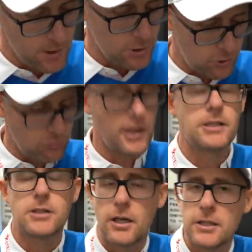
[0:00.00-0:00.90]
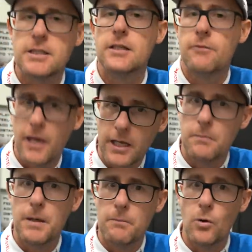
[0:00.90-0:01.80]
strike start to deviate a
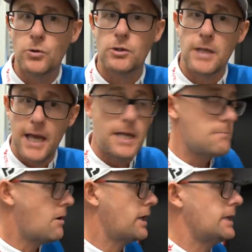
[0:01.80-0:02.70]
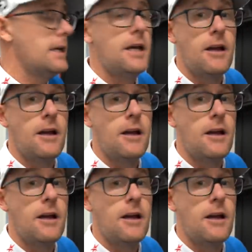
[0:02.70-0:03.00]
bit more so yeah he might